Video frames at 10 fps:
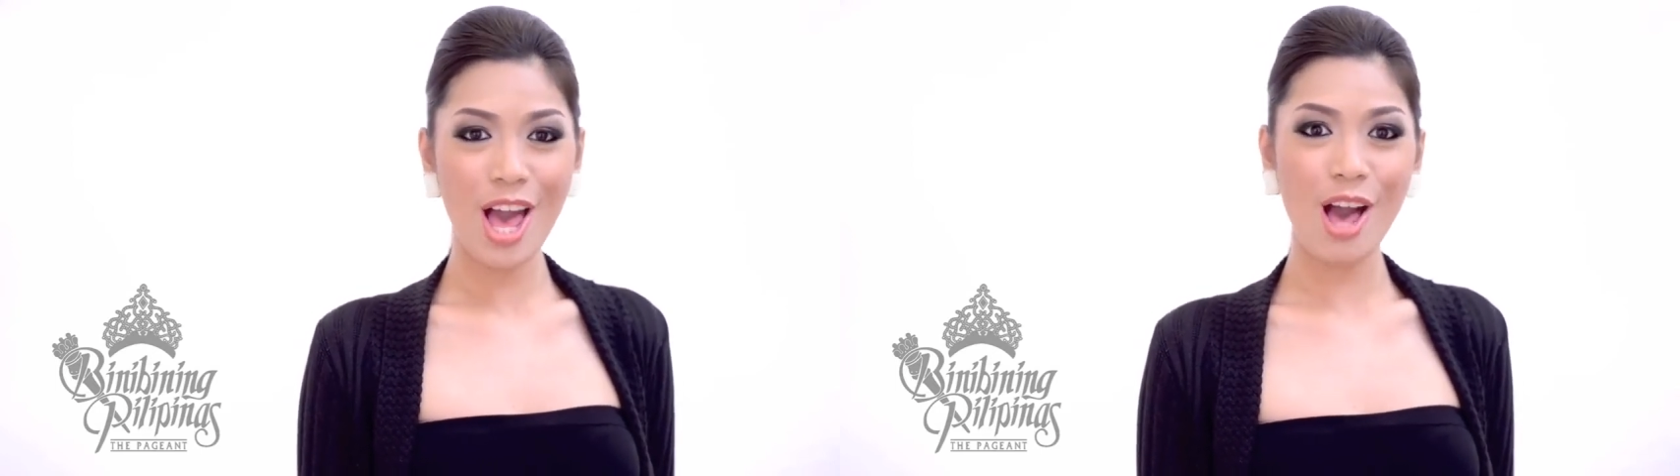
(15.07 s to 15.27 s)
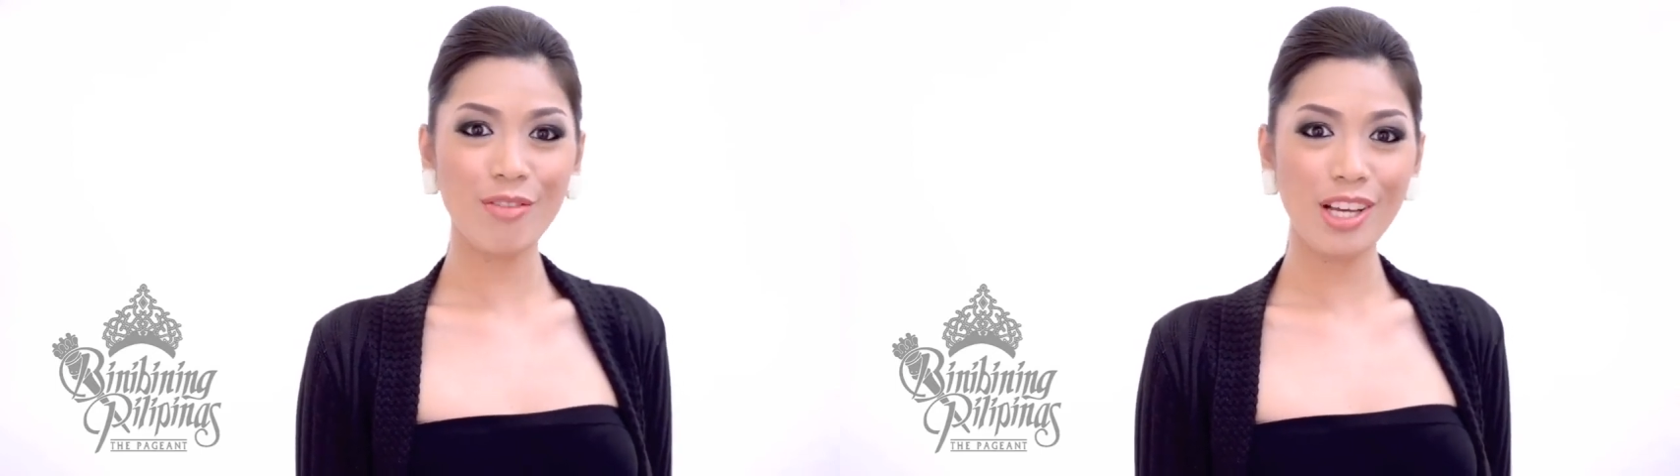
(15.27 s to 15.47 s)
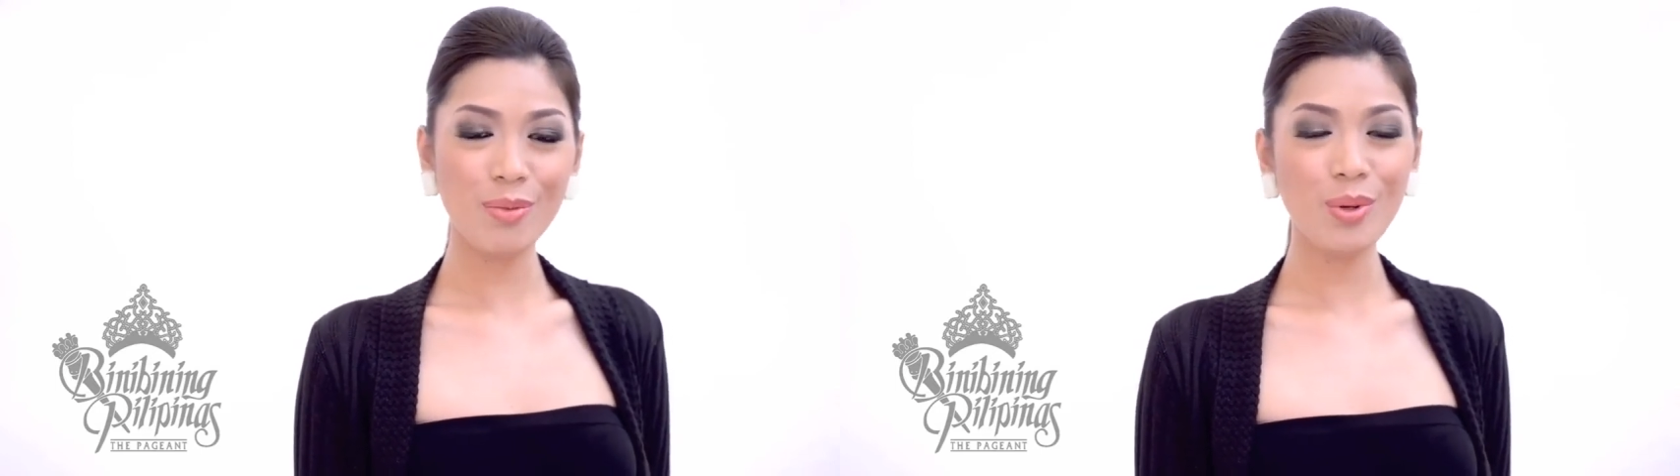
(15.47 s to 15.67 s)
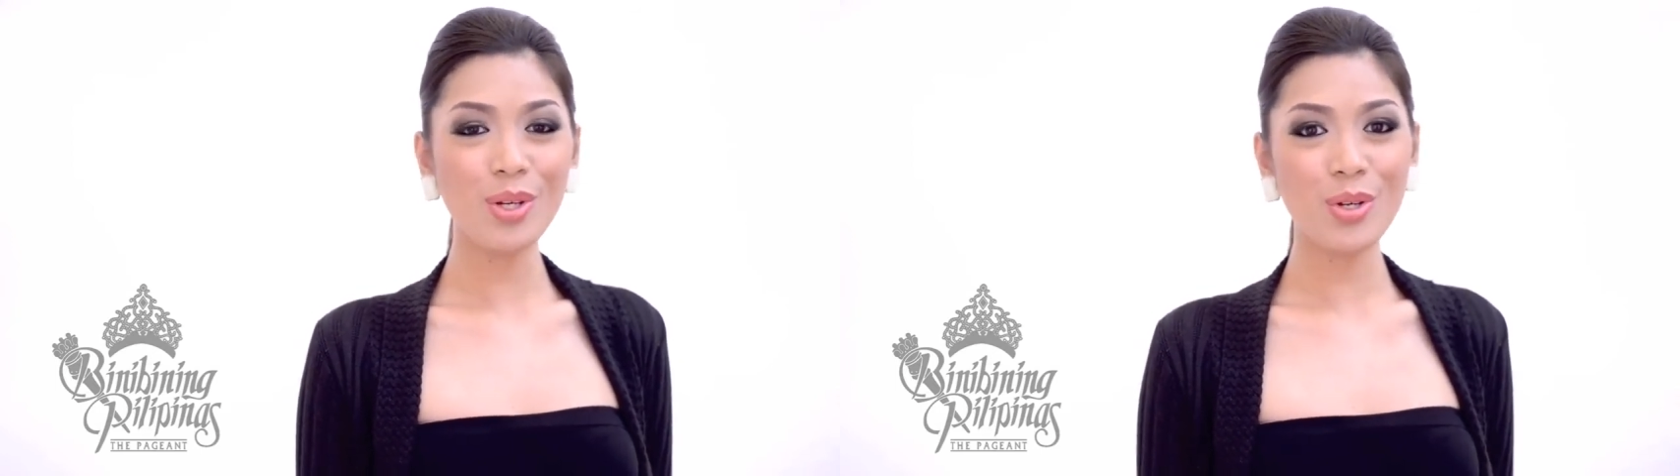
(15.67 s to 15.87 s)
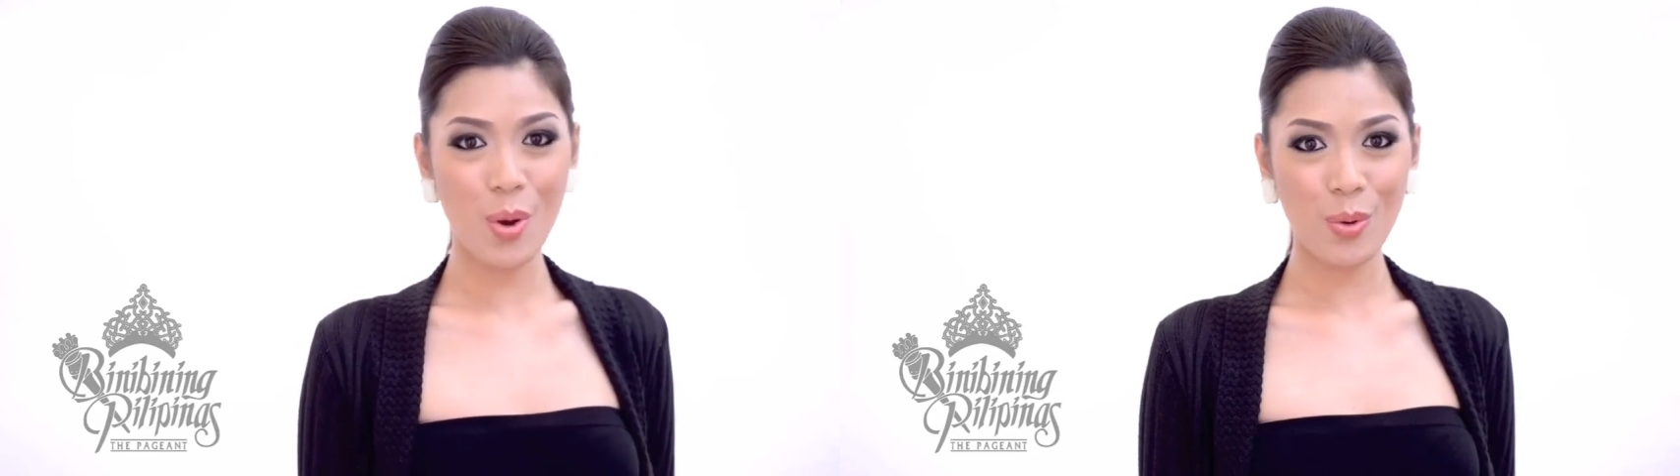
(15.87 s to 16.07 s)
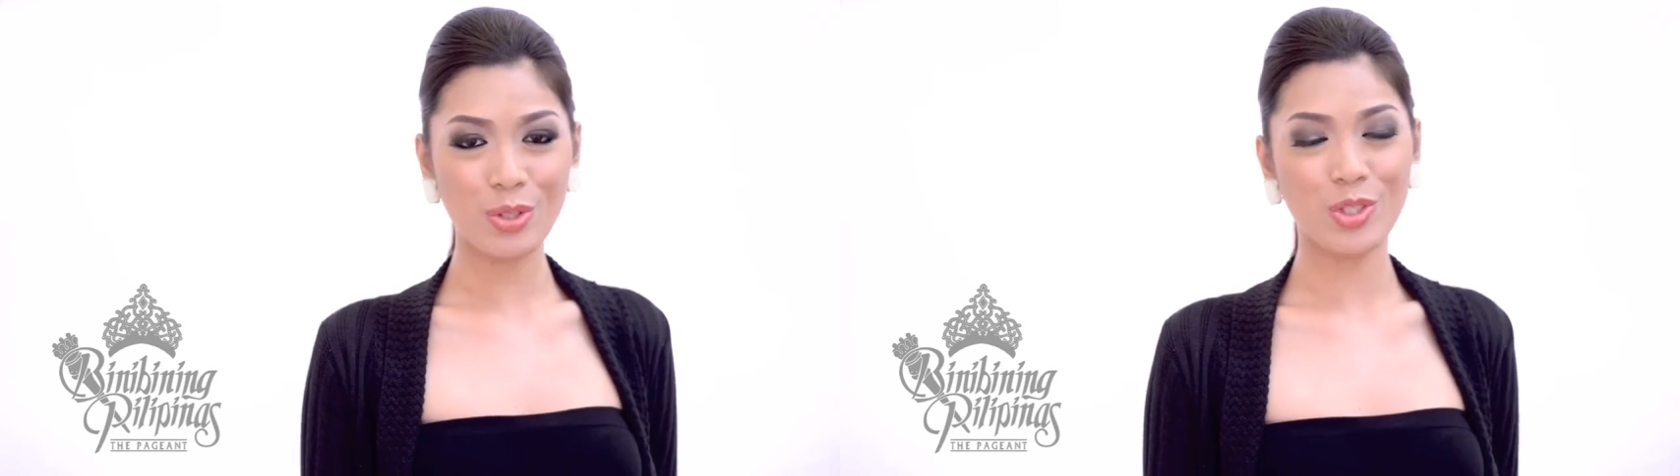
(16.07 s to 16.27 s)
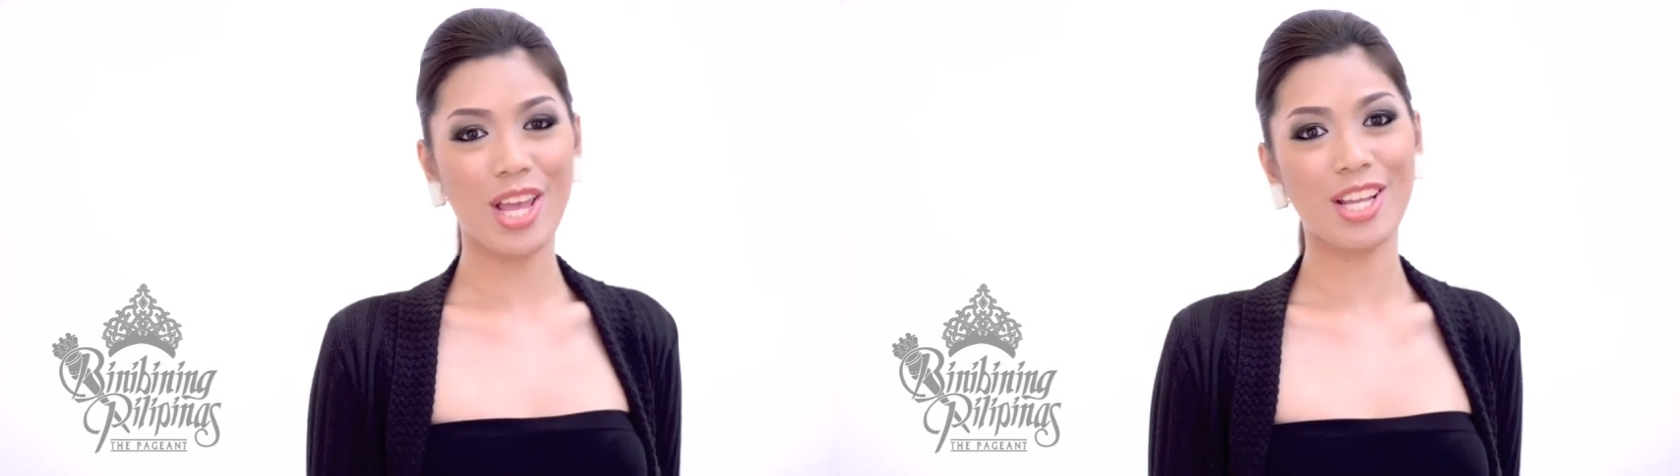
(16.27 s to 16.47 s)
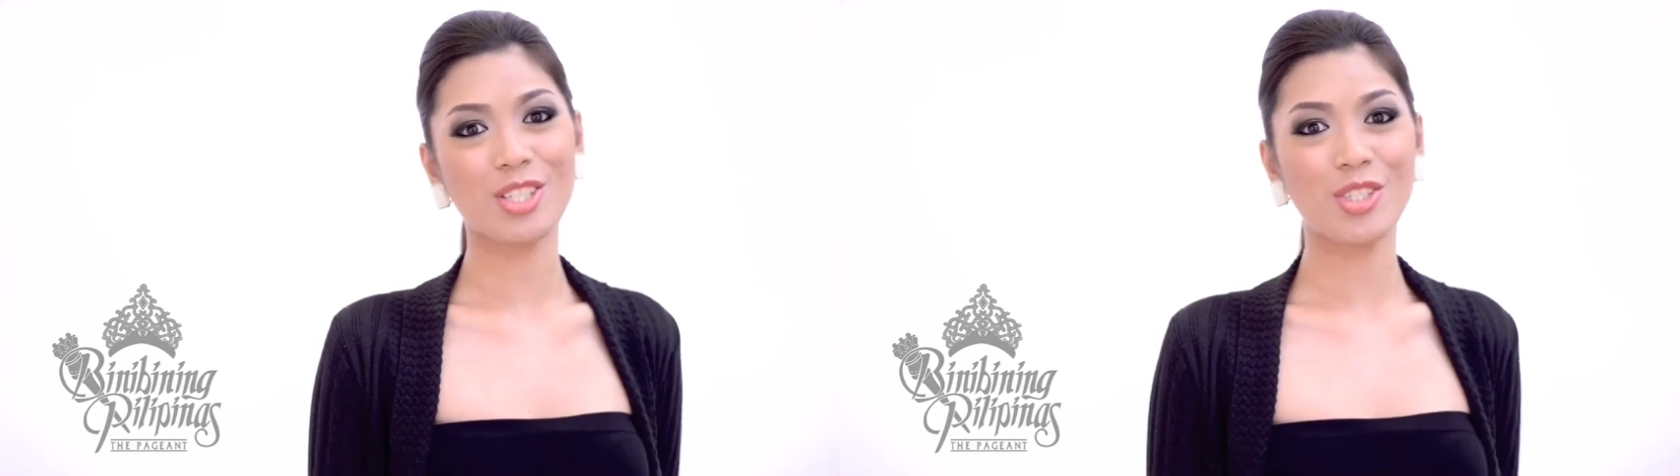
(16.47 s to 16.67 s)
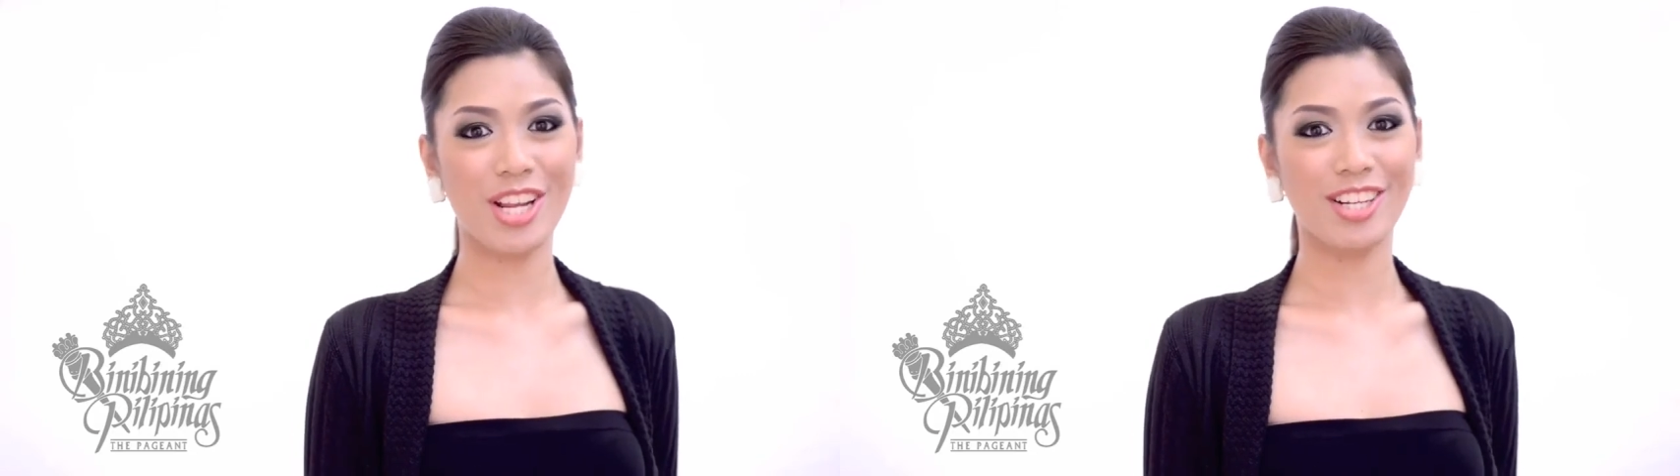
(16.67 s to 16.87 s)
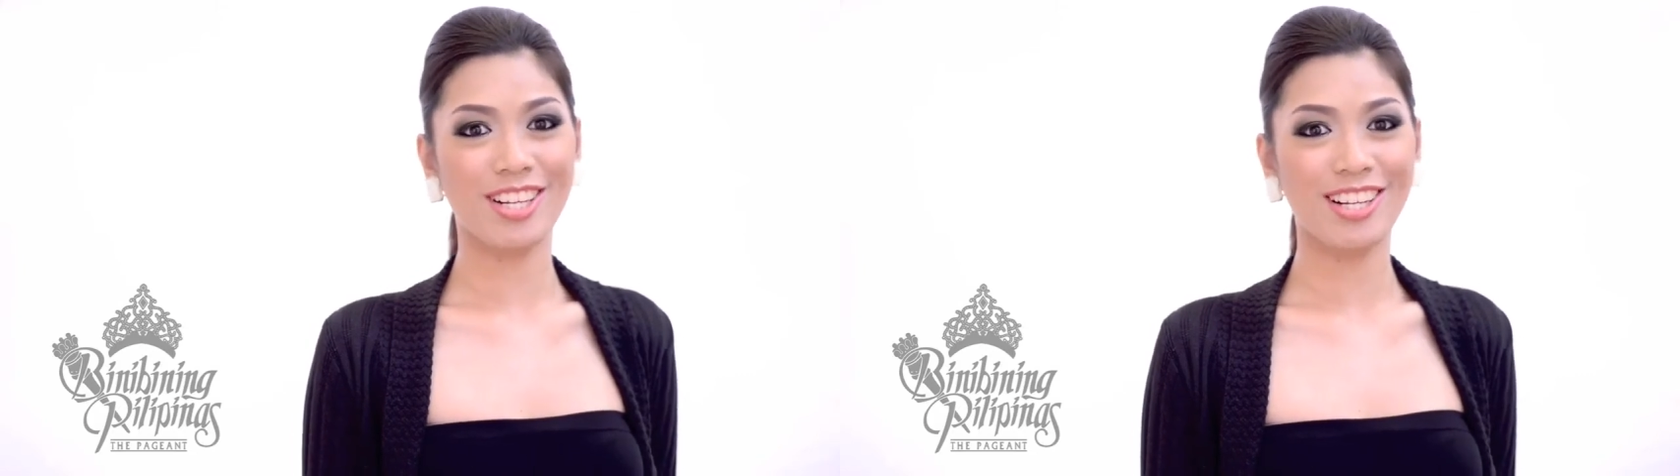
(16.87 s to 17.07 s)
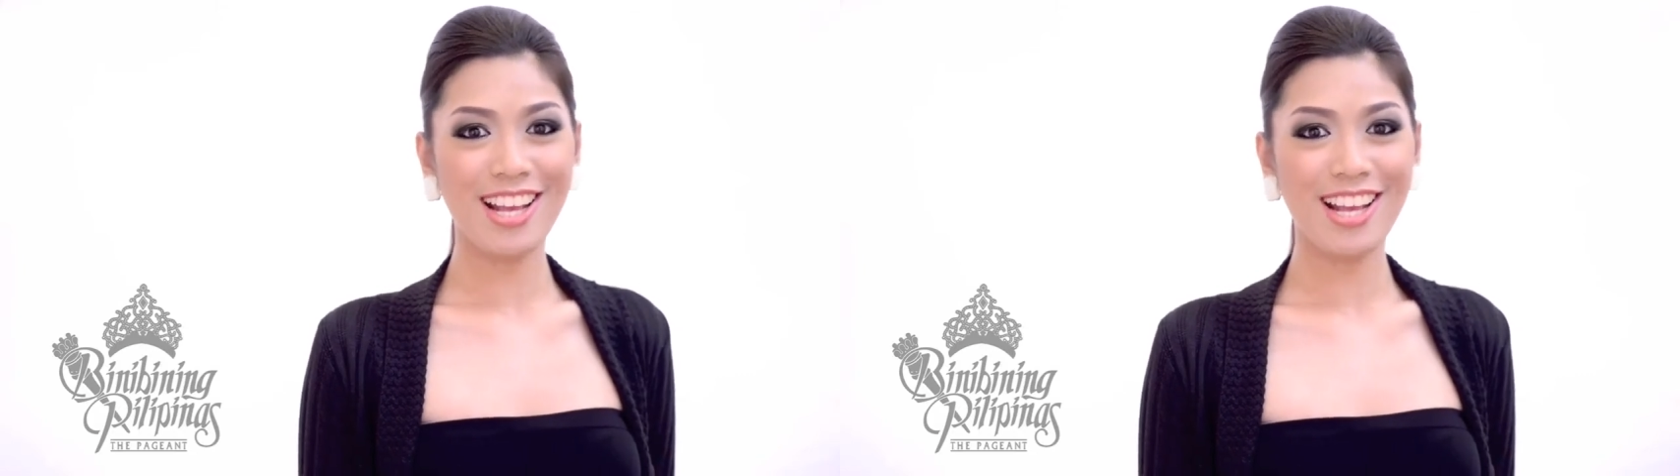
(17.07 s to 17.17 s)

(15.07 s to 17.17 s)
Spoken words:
a volleyball coach, and a trainer.